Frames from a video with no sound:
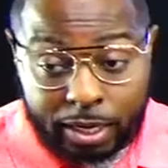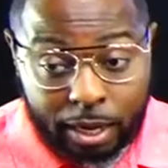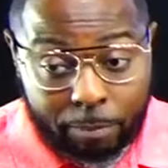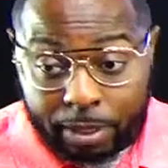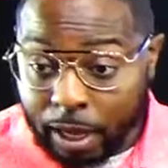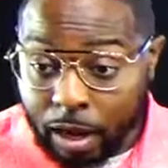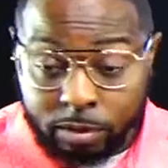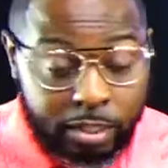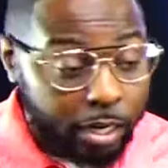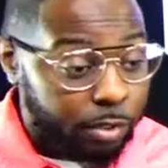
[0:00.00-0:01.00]
God, man, I don't
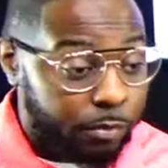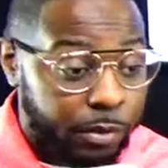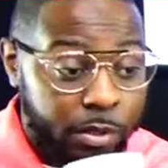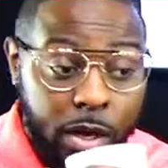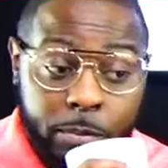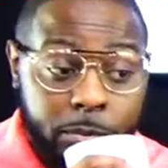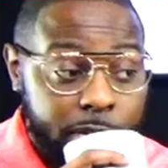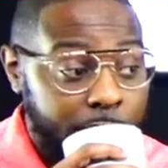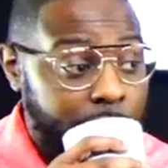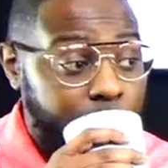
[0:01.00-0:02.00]
see how you can feel comfortable
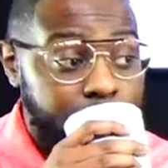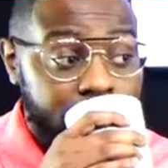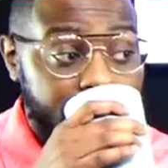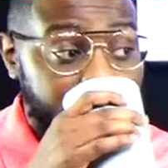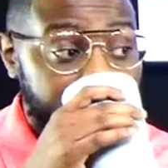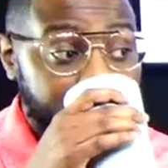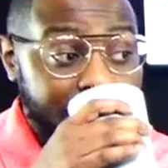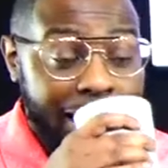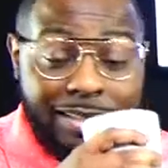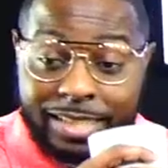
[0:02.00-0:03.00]
saying some of the stuff.
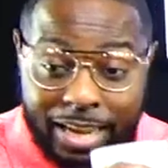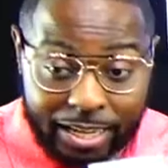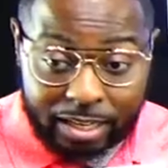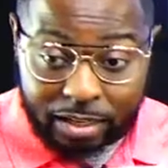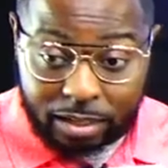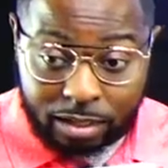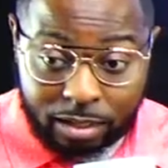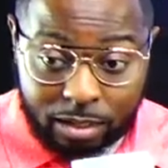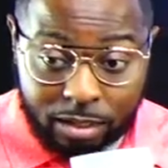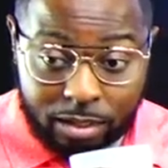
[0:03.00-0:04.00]
Not saying it.
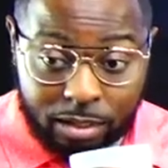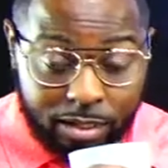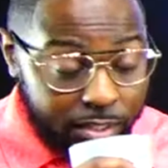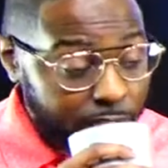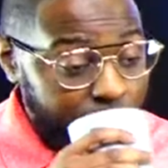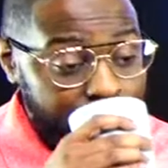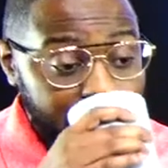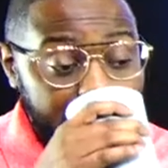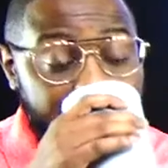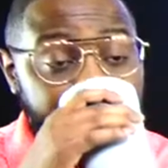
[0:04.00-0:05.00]
Goodness
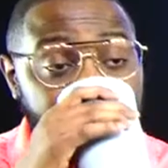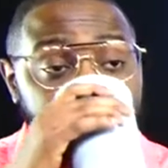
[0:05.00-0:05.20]
gracious.